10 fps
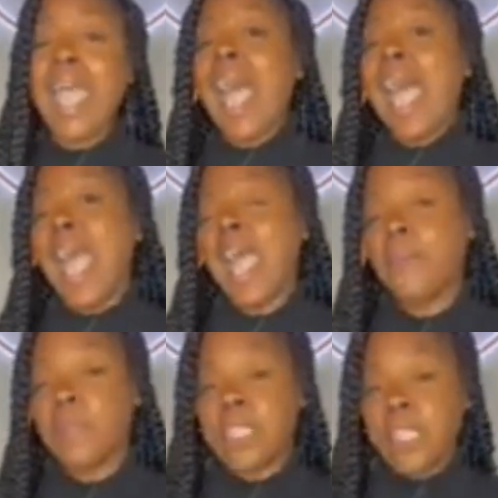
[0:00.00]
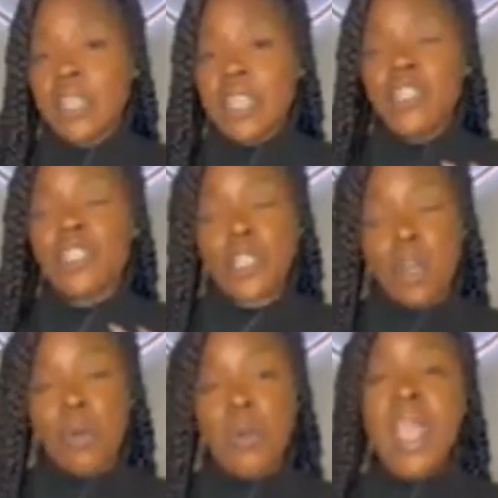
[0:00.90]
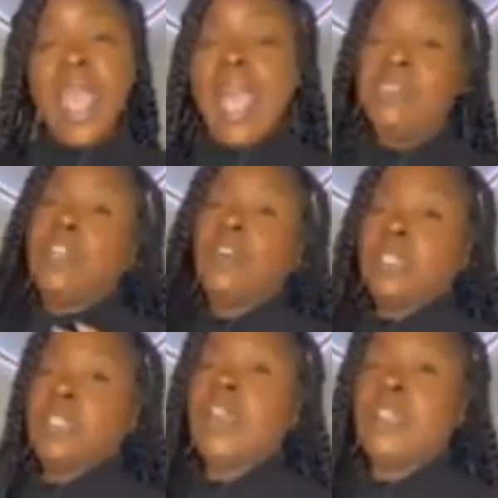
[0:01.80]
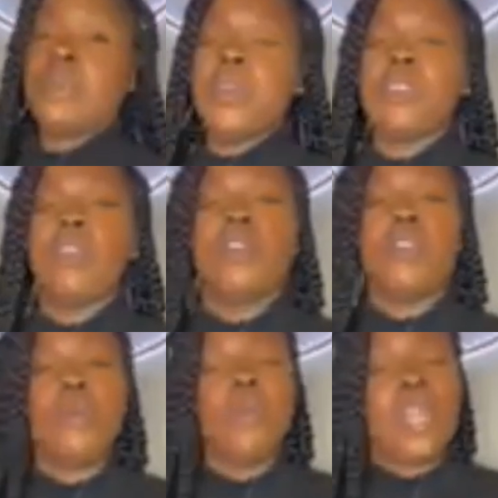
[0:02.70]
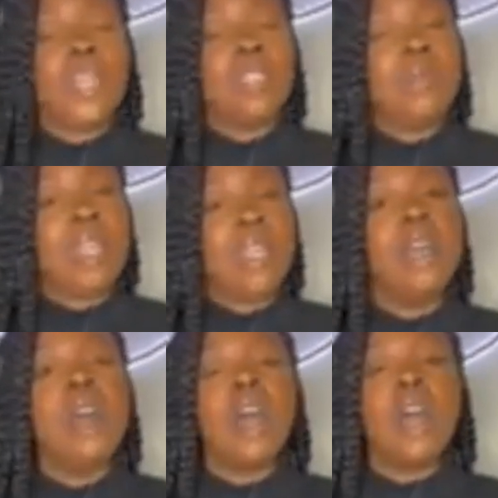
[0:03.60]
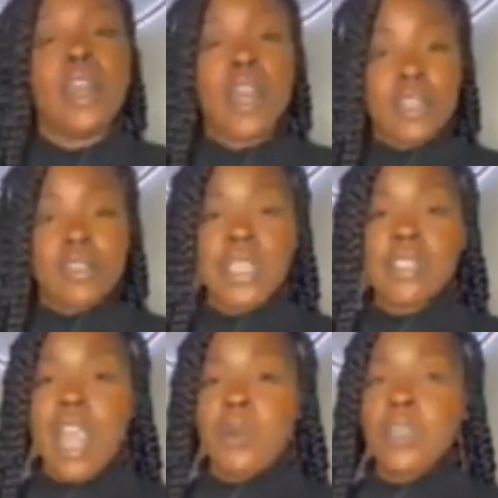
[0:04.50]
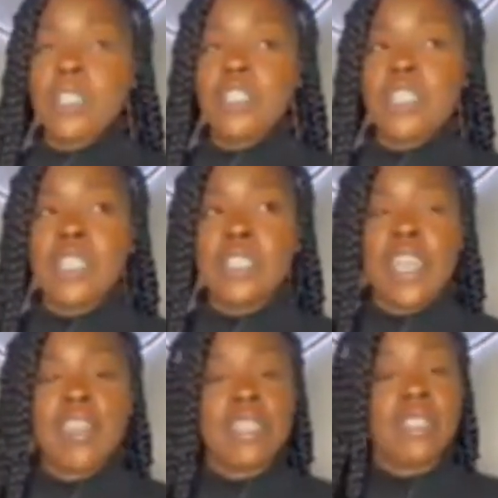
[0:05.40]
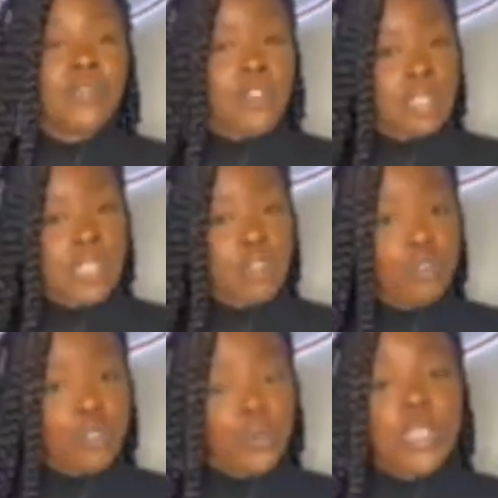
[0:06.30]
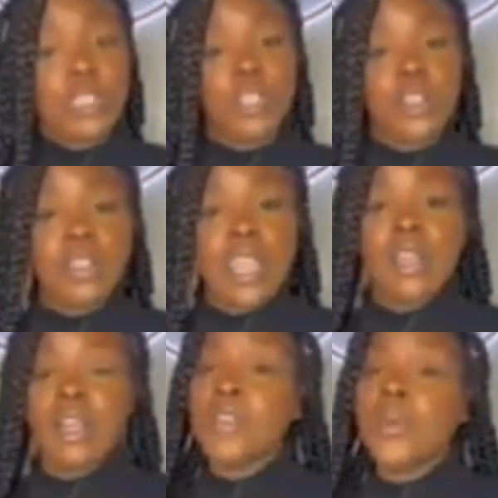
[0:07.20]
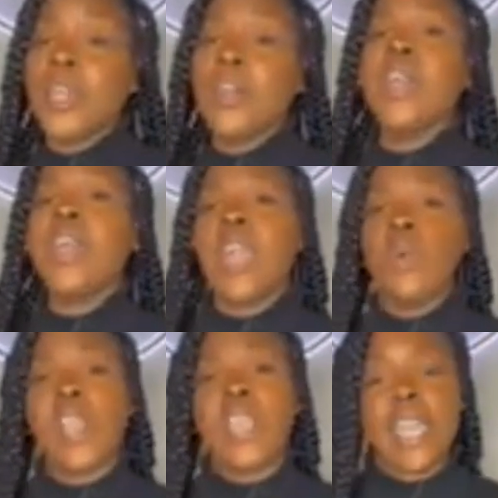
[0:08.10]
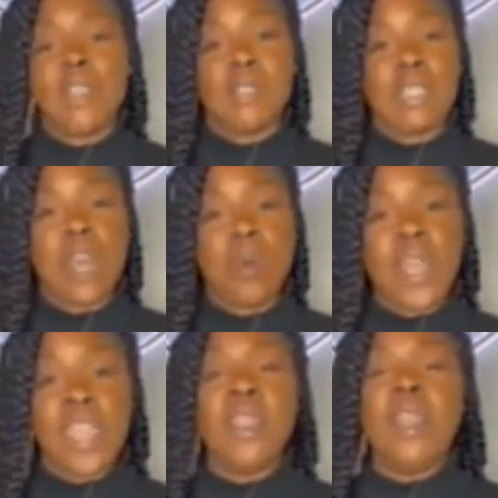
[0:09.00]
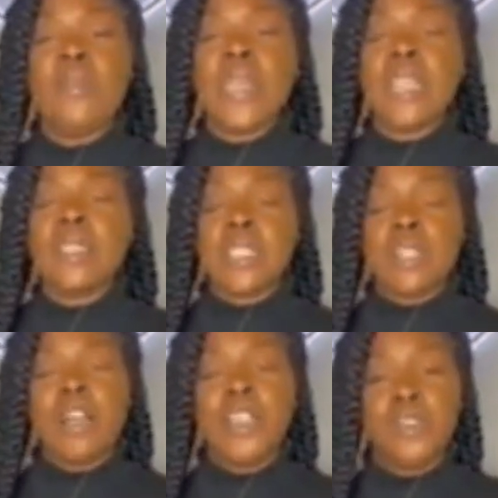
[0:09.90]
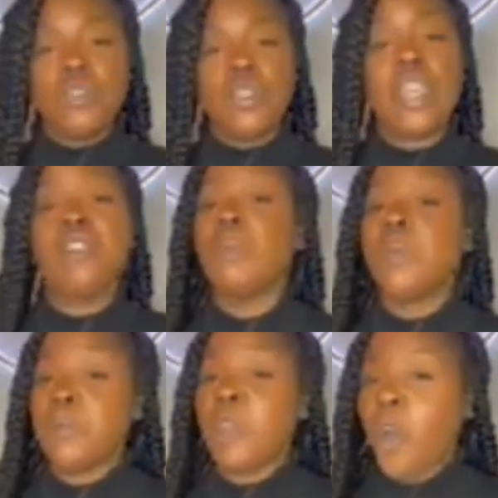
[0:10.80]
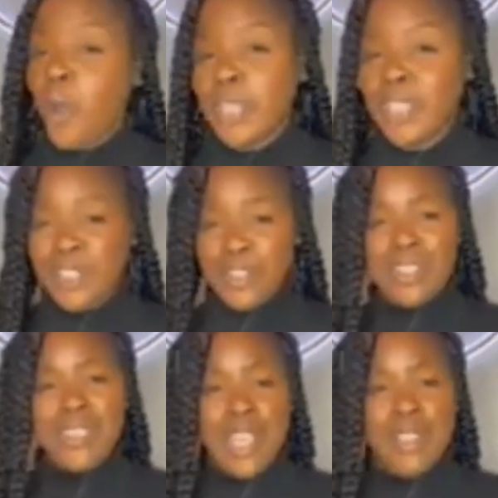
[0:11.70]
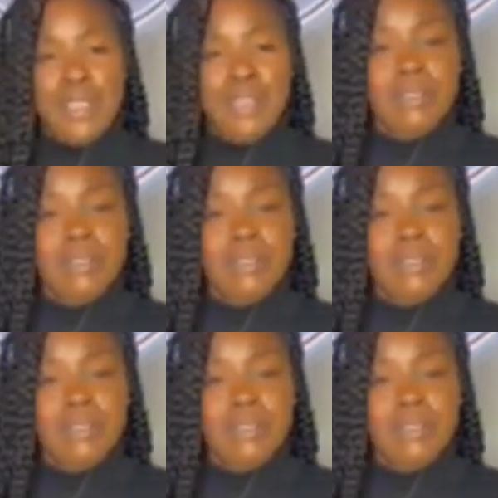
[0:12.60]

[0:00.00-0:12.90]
I particularly don't have to go to the color wheel. So if you're wanting to be a colorist, I would suggest that that's the first thing you do is learn that color wheel and what cancels out what, because as long as you know that, you'll be able to always get your desired look.